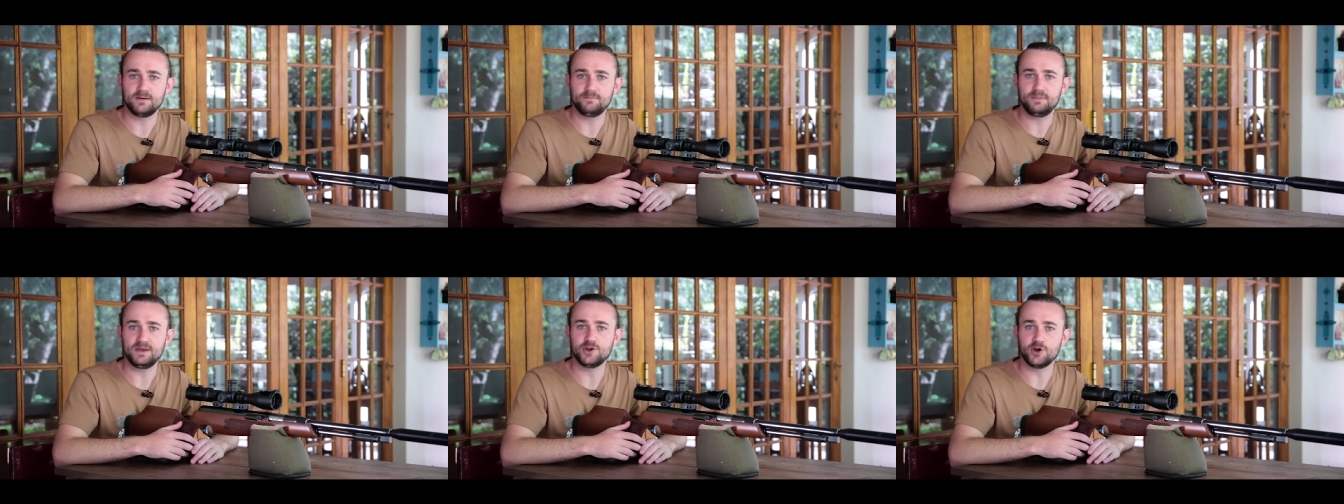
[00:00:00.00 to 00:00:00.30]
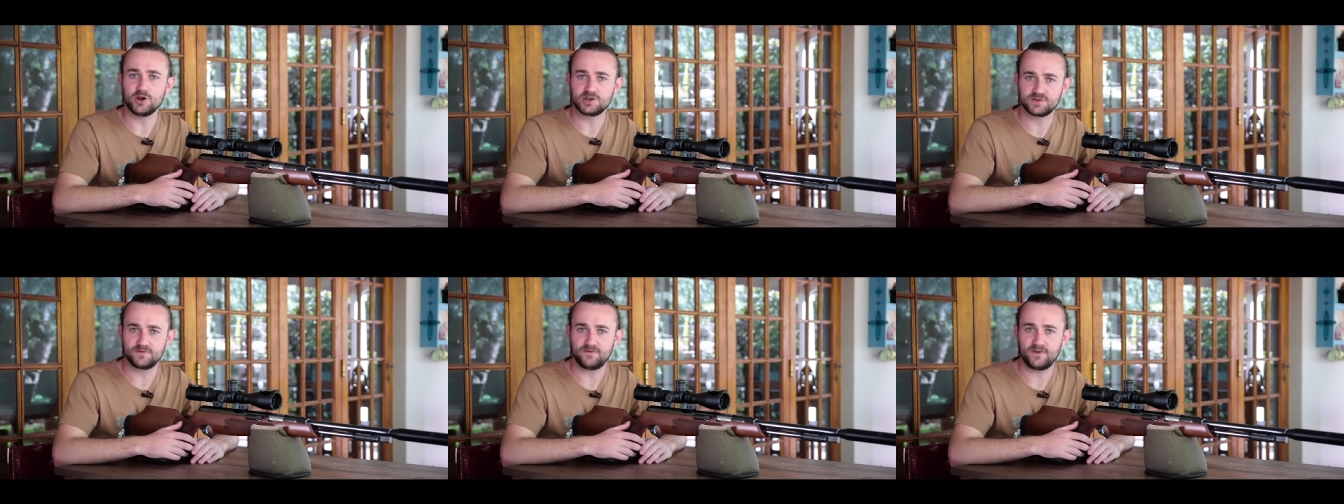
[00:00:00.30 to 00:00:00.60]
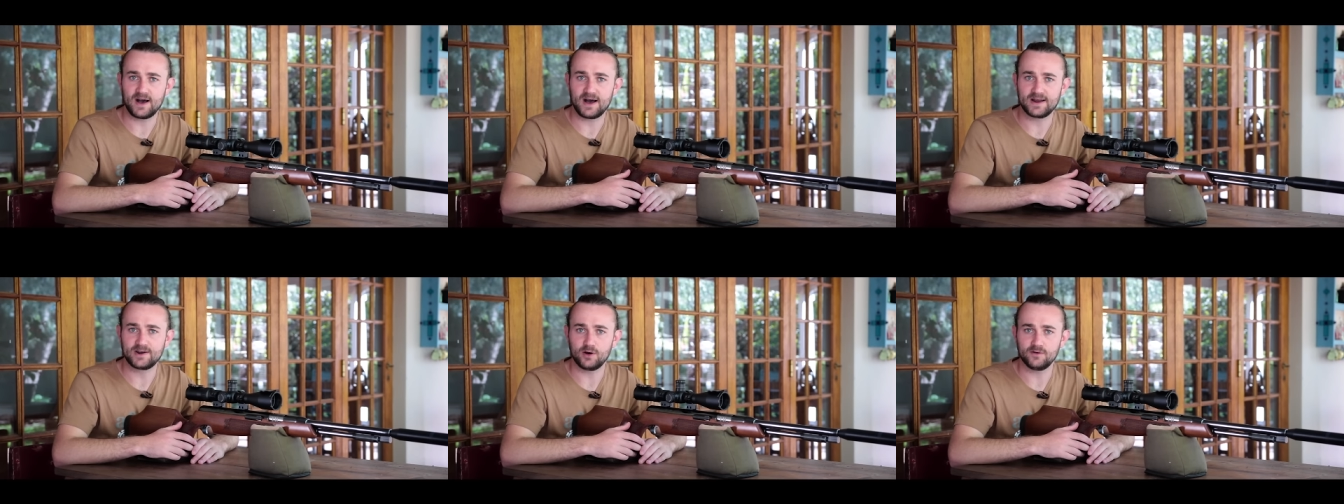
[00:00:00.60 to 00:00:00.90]
be
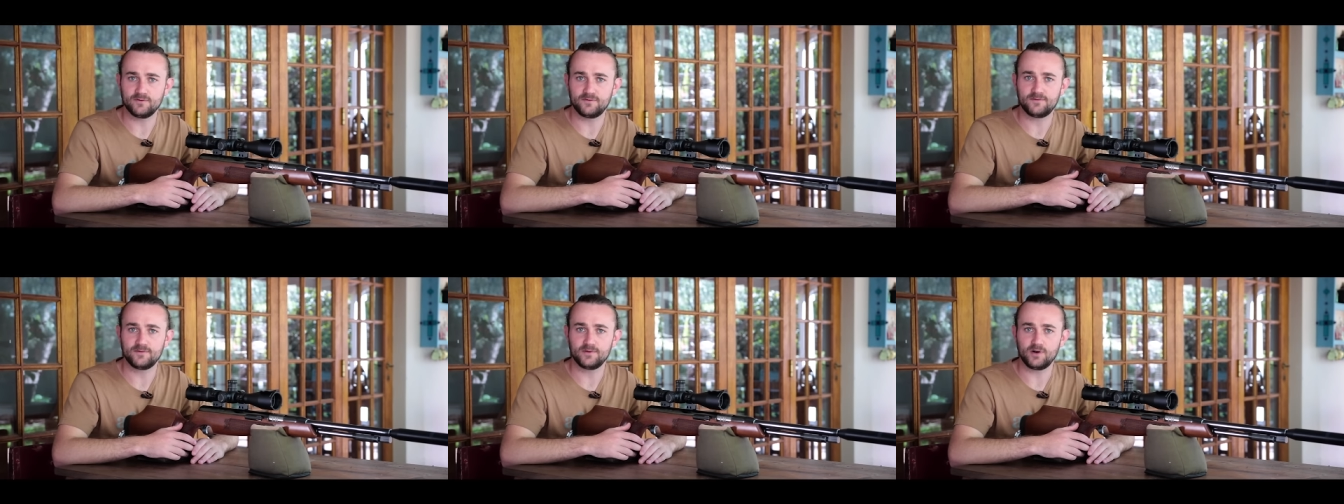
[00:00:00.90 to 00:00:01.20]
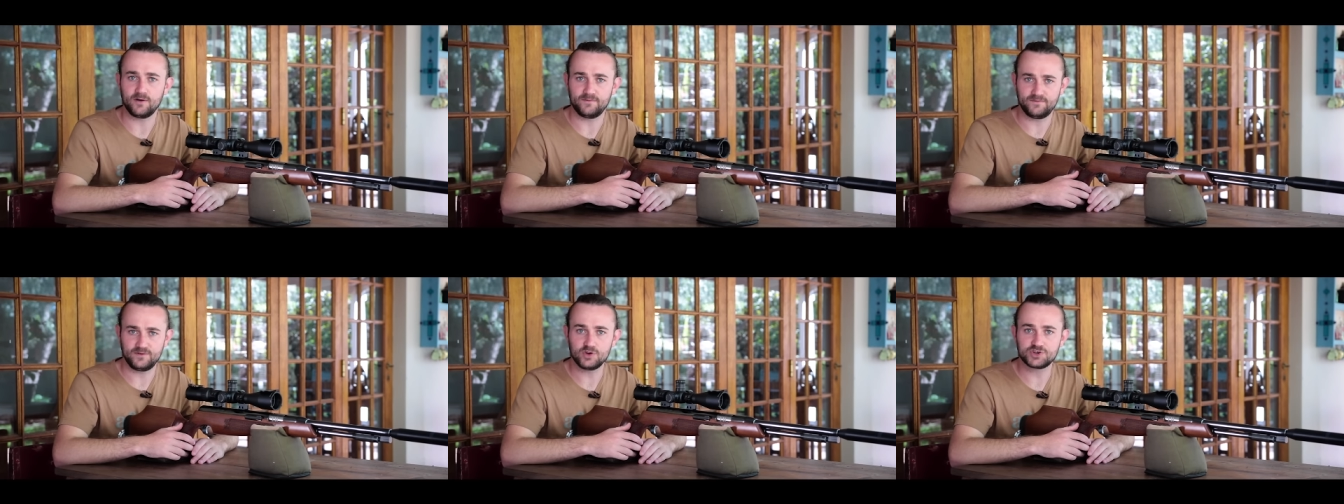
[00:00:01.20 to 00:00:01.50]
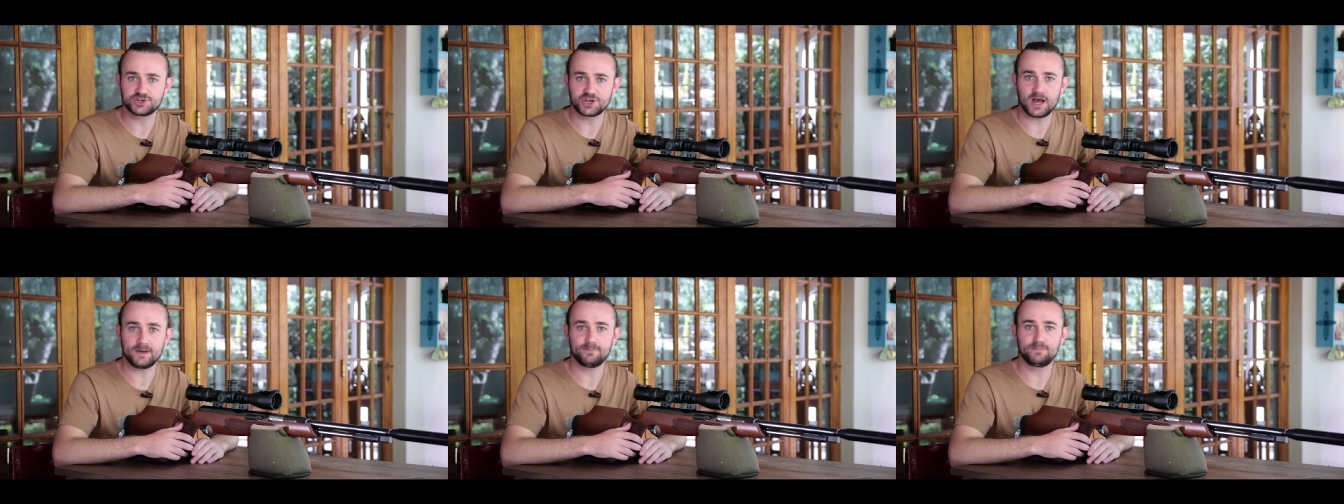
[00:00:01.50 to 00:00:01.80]
notified of
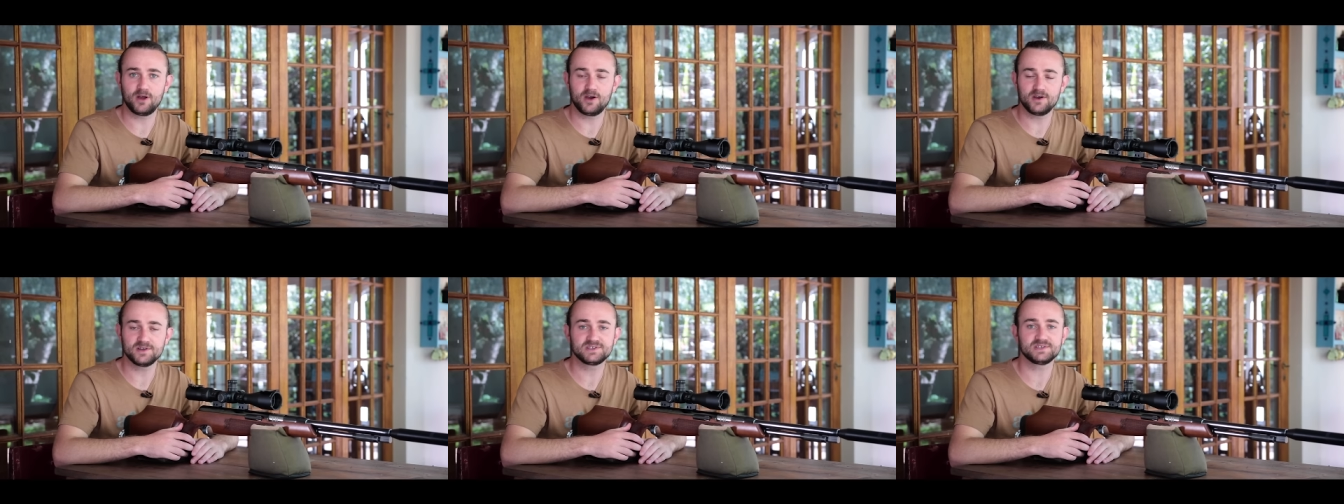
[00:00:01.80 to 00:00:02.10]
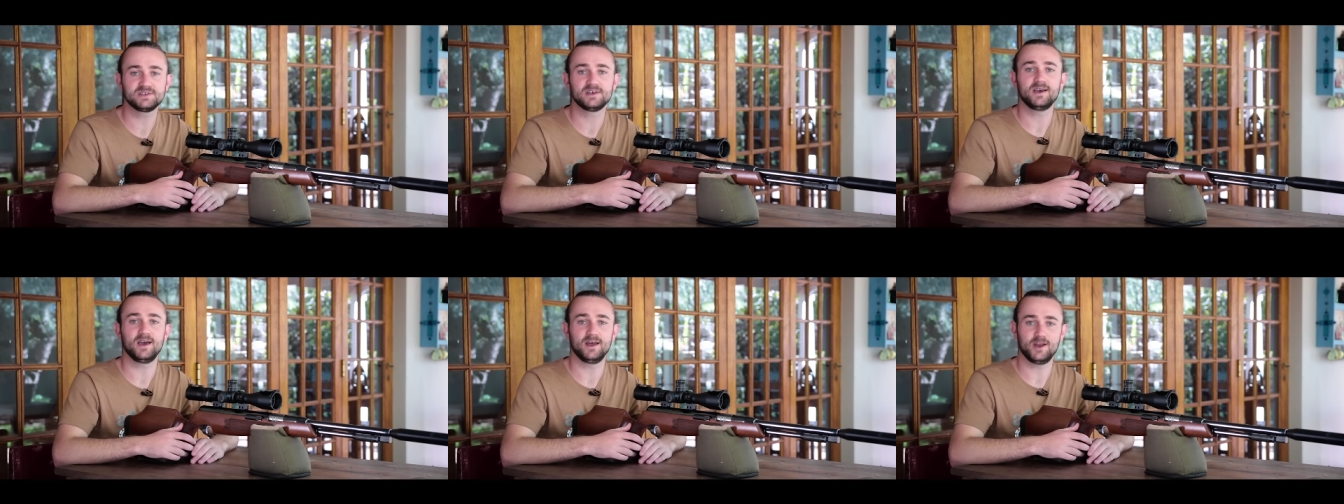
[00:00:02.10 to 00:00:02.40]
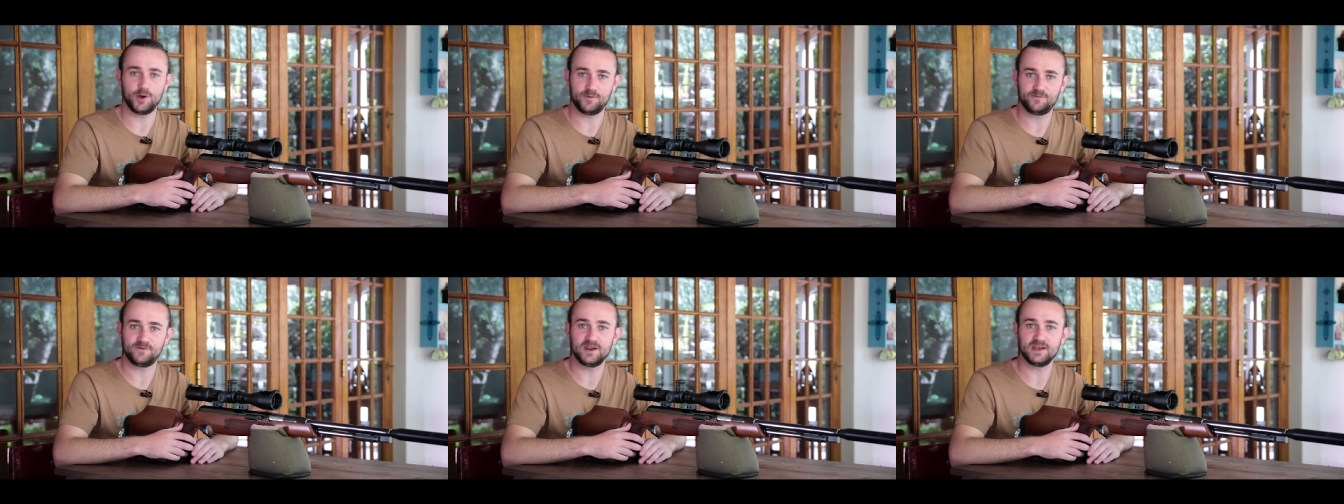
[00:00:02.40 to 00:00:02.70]
future uploads,
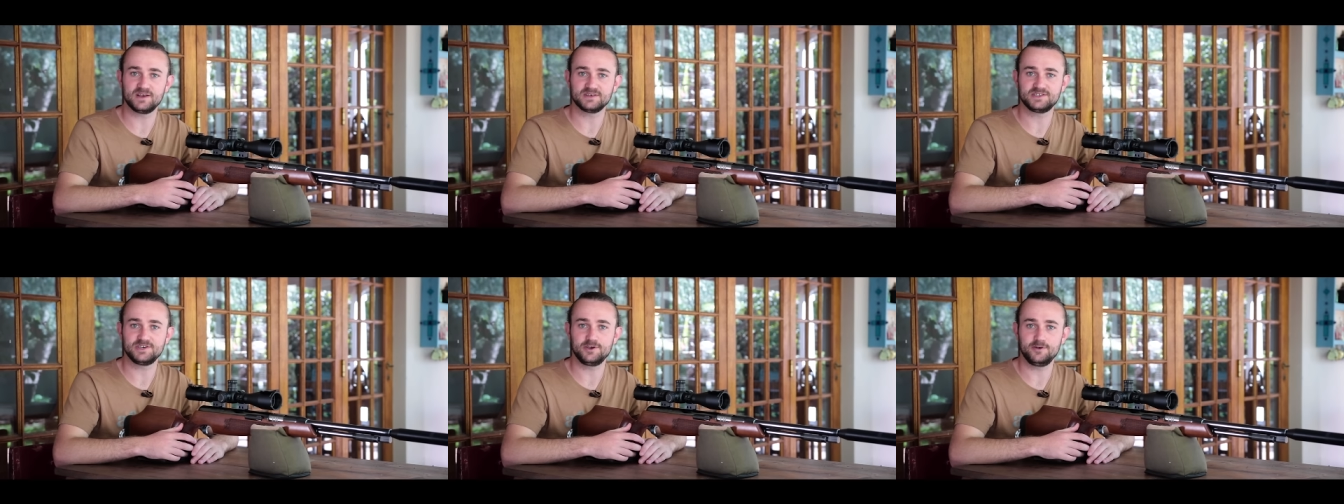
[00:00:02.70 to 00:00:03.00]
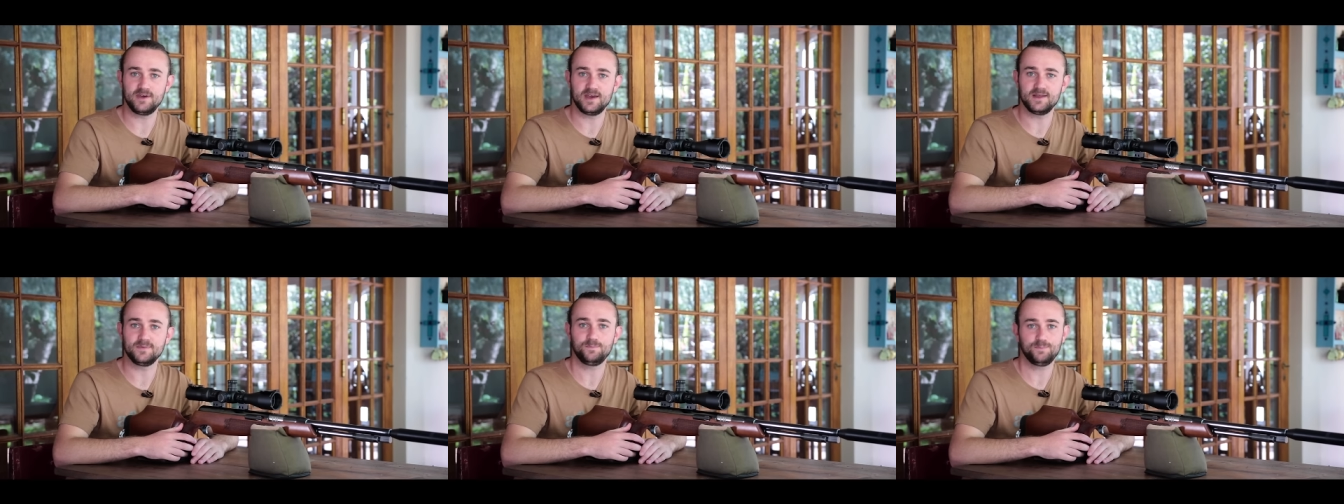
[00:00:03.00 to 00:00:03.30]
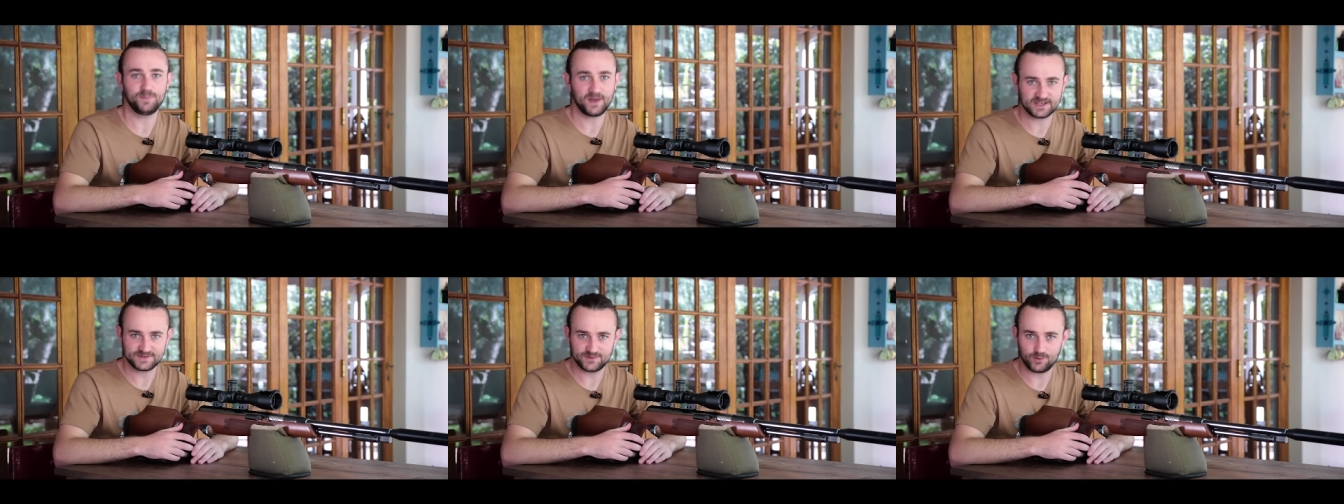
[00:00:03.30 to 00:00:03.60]
and hopefully I'll see you then.
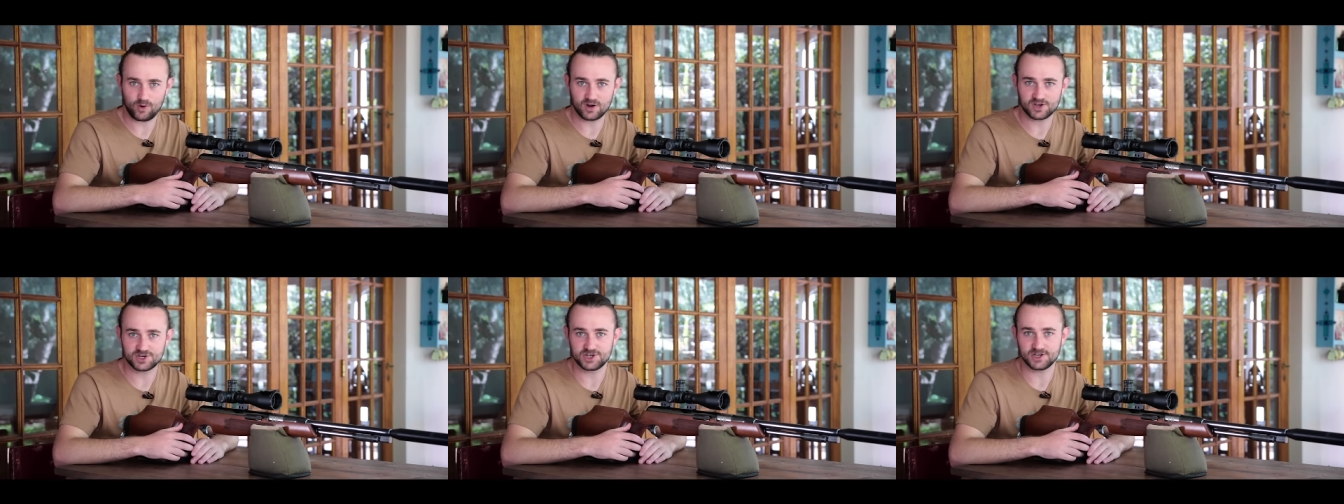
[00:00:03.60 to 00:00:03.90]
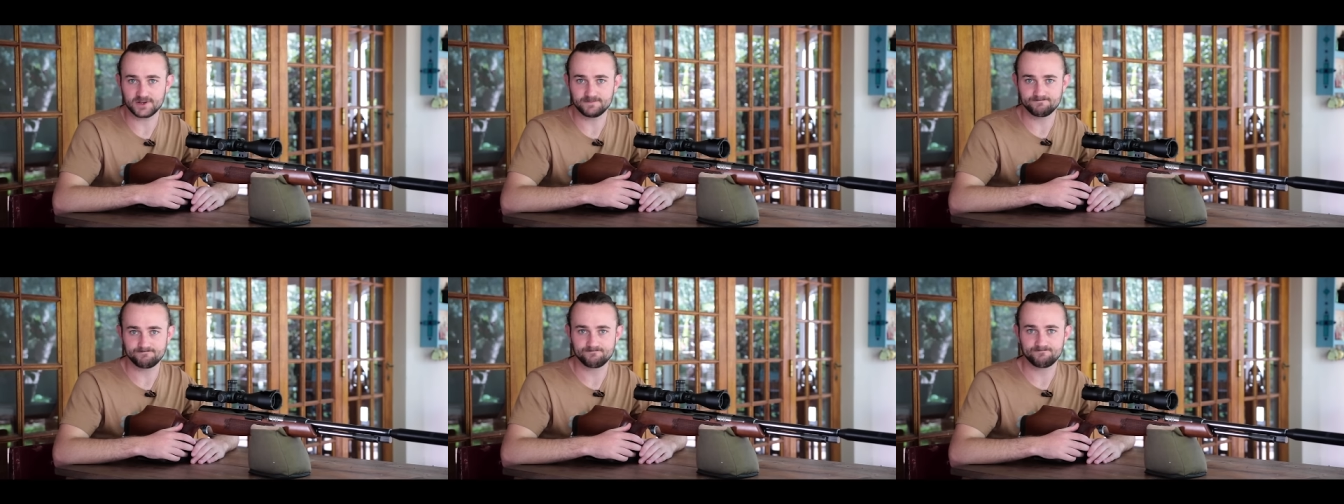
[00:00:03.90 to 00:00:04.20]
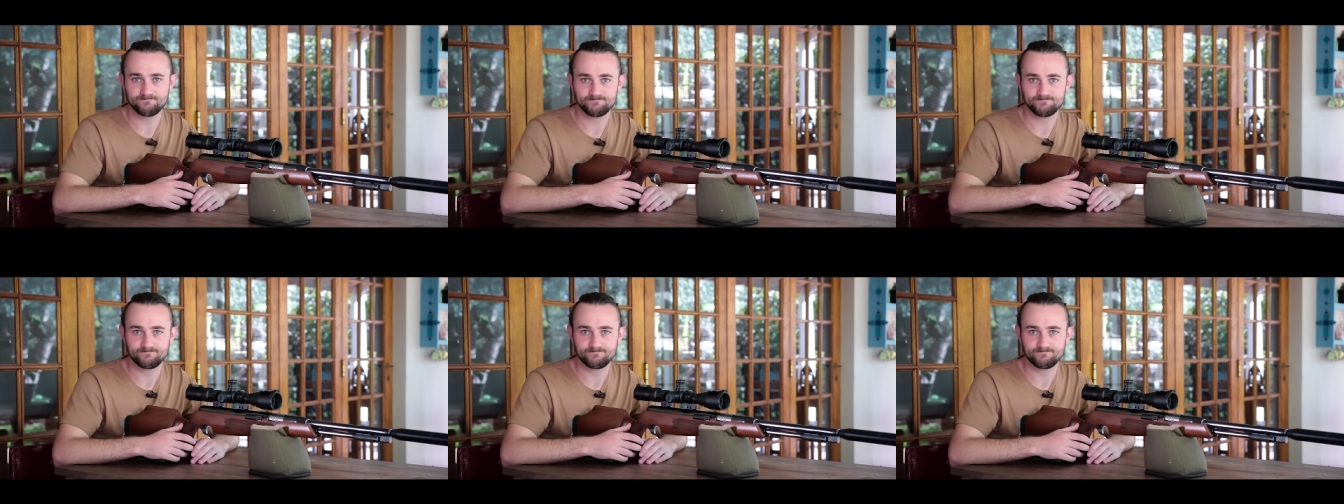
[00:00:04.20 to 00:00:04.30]
Thanks for watching.